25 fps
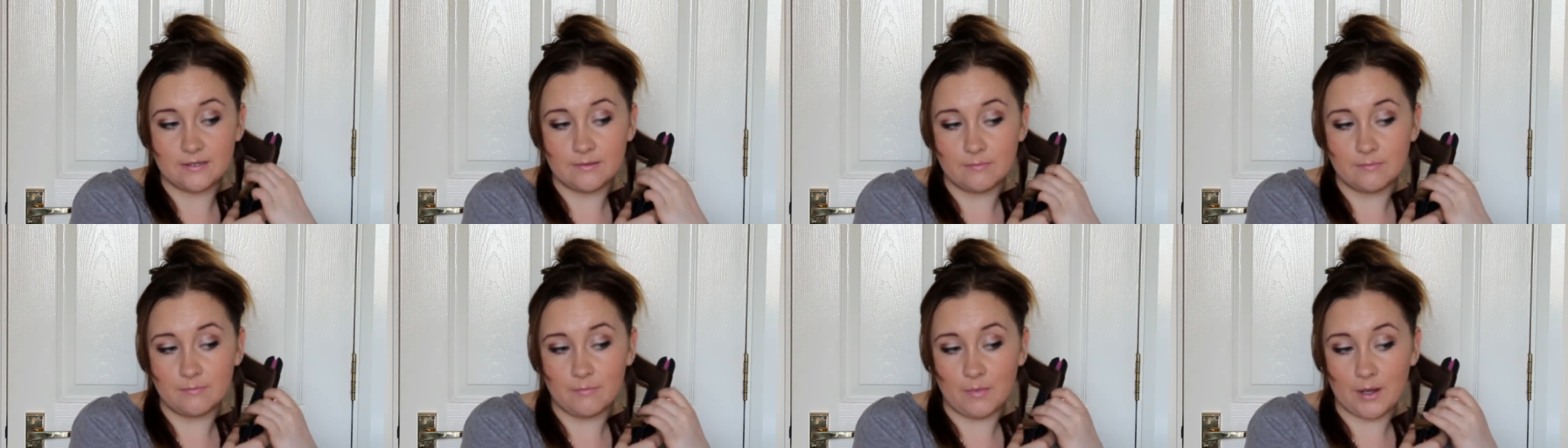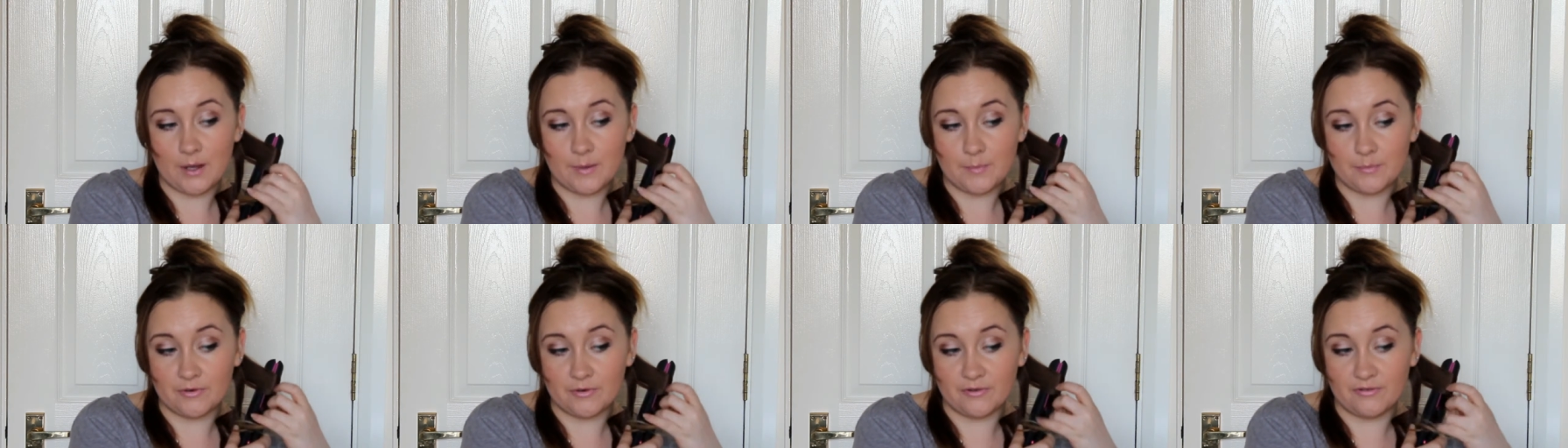
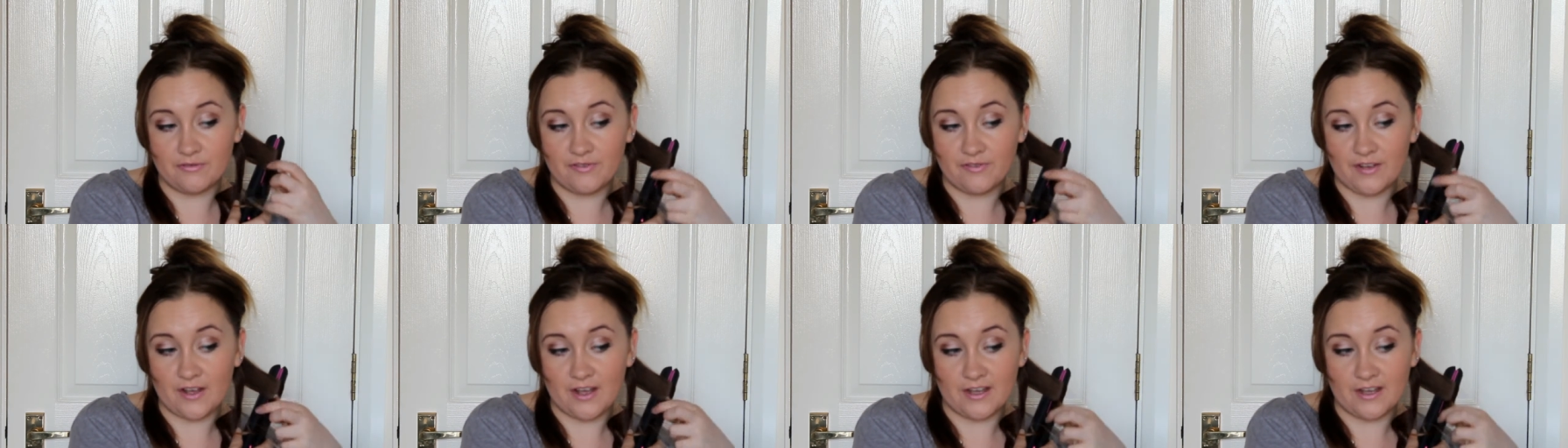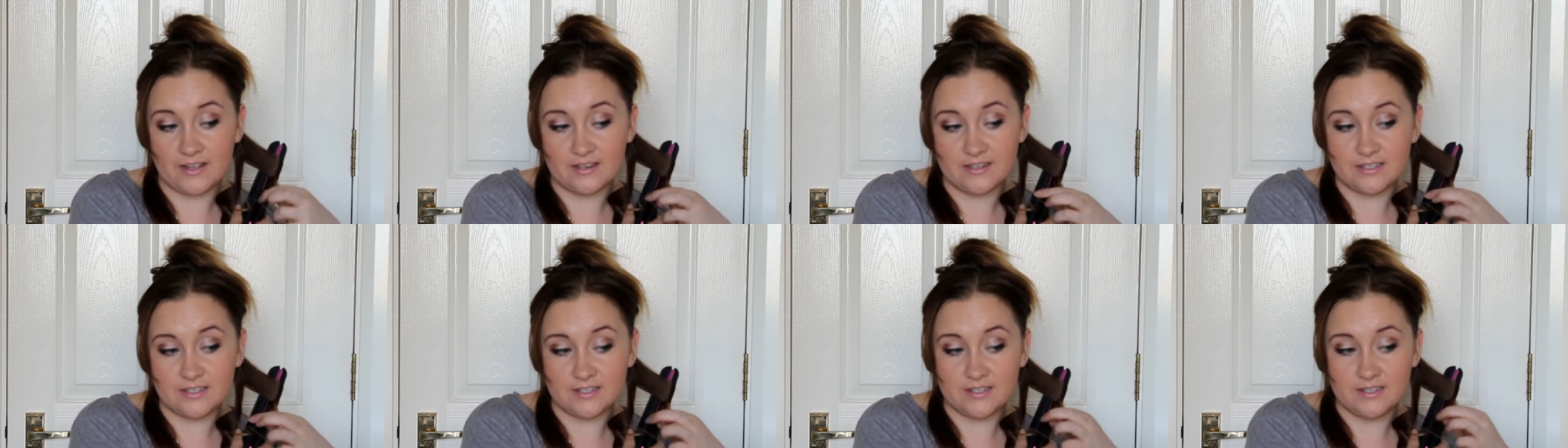my
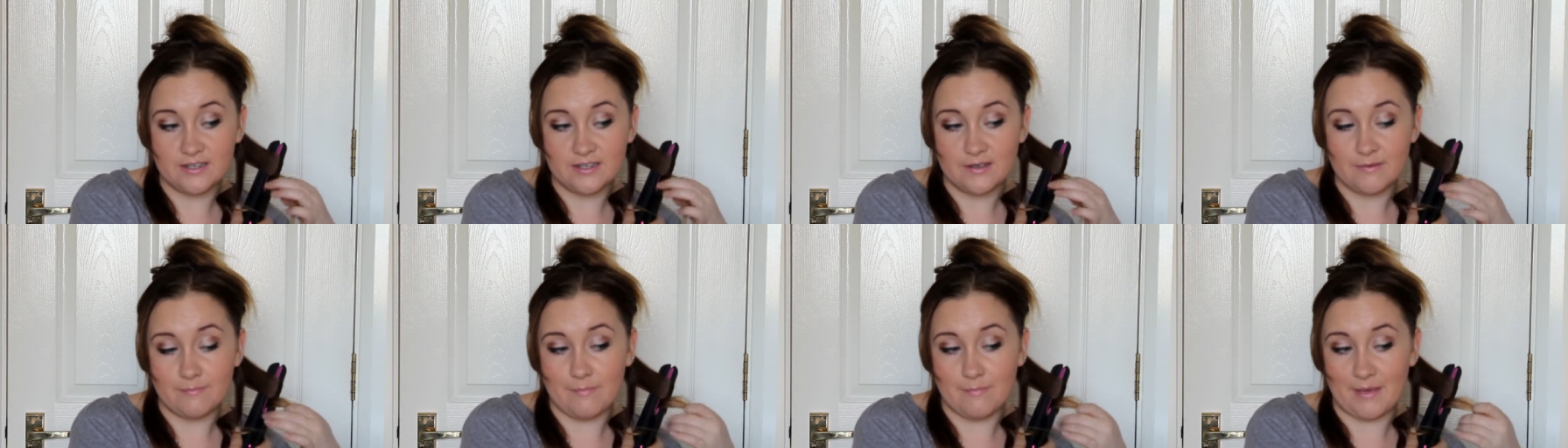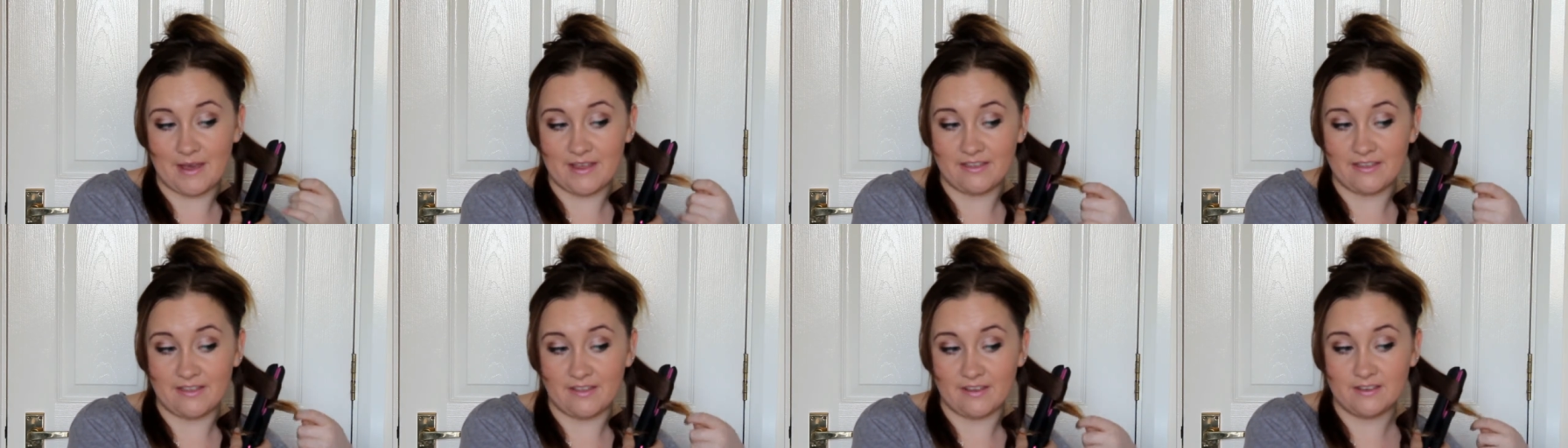preferred
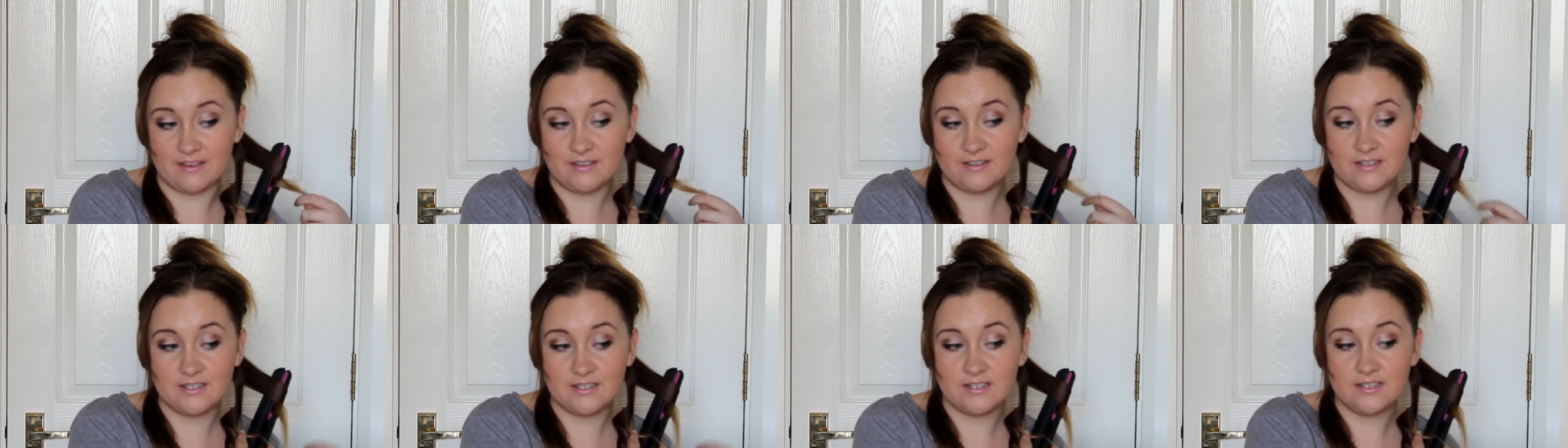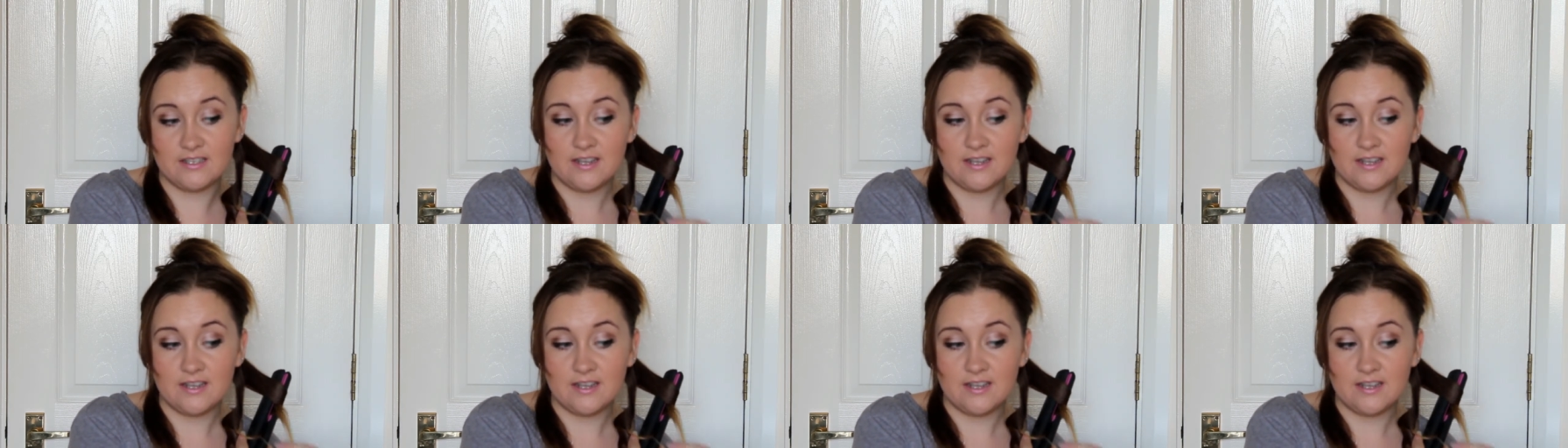method,